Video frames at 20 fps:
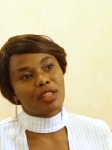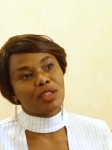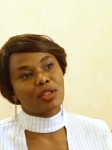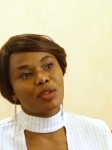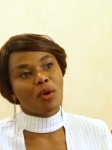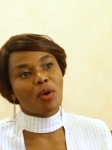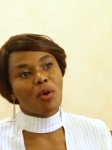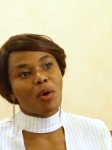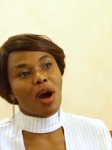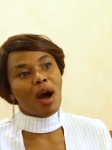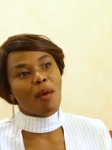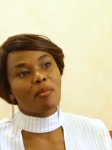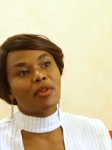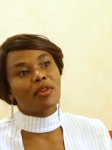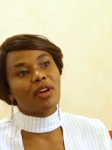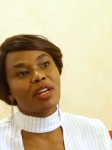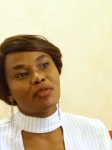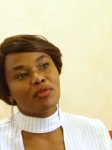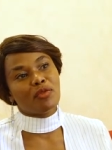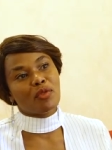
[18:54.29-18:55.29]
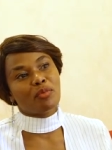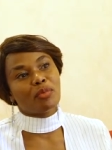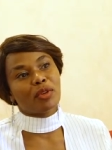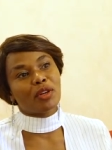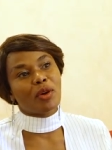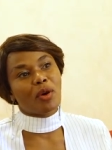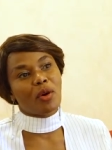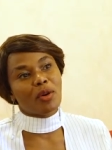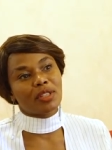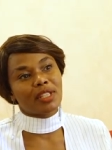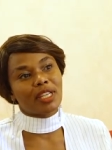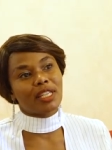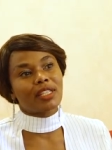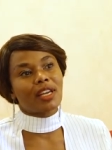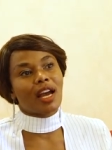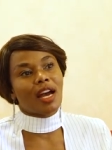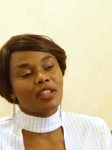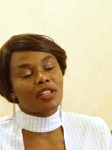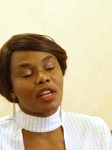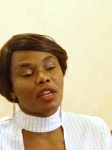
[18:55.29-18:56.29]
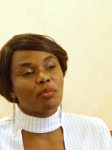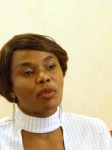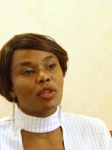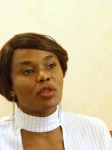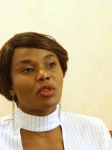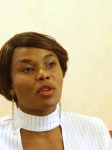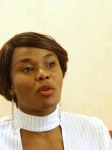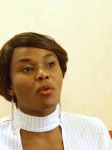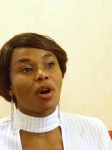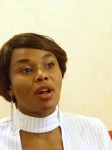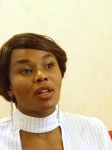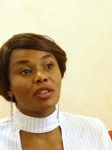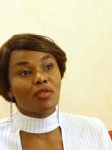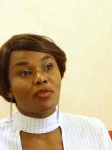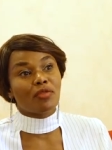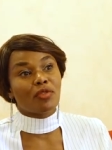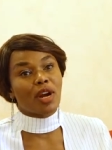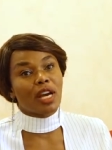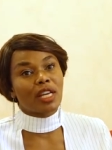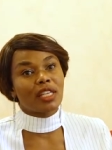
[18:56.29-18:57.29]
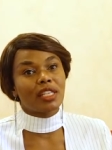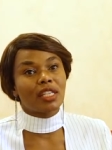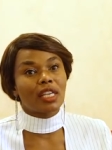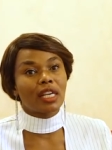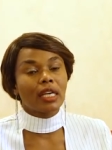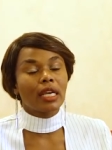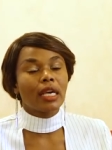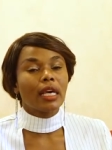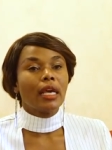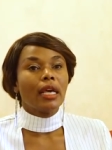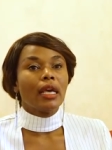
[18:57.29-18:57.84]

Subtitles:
So I'm grateful because it ushered me to the world of writing.